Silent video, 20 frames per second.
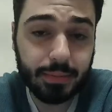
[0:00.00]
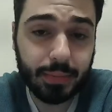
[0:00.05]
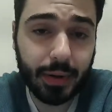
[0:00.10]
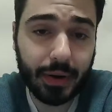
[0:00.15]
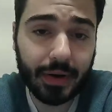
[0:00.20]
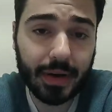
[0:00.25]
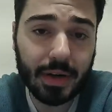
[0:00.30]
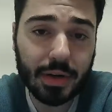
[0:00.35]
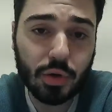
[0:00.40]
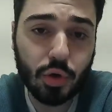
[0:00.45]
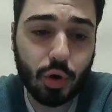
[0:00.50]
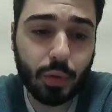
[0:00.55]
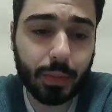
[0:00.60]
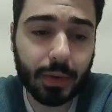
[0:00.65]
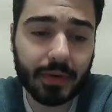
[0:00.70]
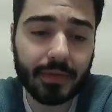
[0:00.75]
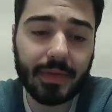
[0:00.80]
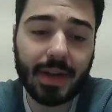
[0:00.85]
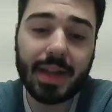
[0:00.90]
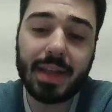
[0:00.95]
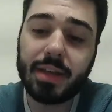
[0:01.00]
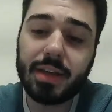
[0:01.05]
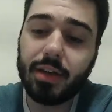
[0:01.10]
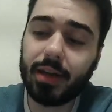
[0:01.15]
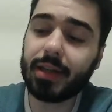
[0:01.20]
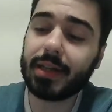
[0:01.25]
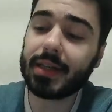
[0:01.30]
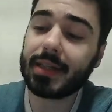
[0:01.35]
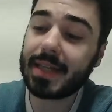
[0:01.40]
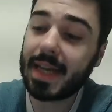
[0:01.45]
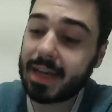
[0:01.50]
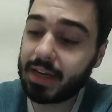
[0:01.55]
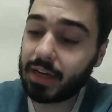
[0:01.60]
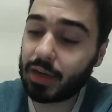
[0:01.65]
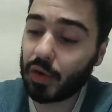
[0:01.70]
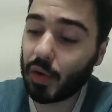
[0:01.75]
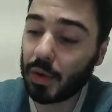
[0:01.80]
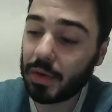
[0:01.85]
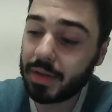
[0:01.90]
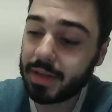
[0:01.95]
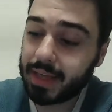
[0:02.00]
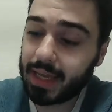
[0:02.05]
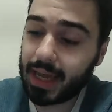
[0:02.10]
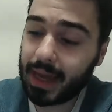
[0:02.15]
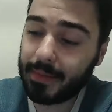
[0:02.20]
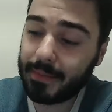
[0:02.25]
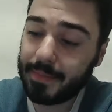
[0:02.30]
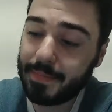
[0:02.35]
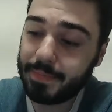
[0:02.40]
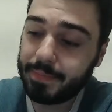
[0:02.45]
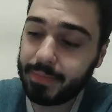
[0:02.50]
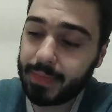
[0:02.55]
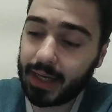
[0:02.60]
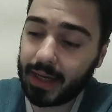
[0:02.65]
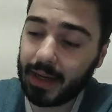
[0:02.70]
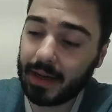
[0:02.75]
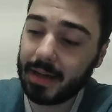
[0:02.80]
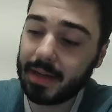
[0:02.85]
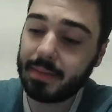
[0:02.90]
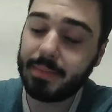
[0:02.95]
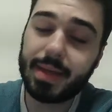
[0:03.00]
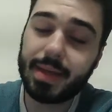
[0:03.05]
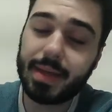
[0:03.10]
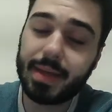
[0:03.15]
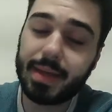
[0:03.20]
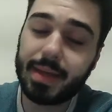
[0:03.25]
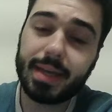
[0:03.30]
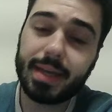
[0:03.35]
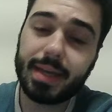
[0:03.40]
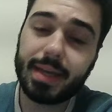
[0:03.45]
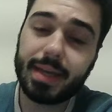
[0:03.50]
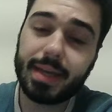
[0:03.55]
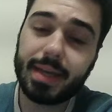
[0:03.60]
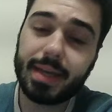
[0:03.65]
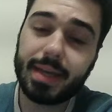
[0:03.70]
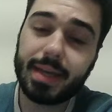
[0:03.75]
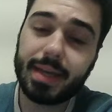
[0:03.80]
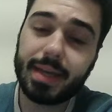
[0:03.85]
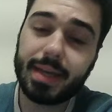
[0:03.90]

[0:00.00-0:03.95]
period, Cole Perfetti got his 2nd goal of the game to make it 2-2.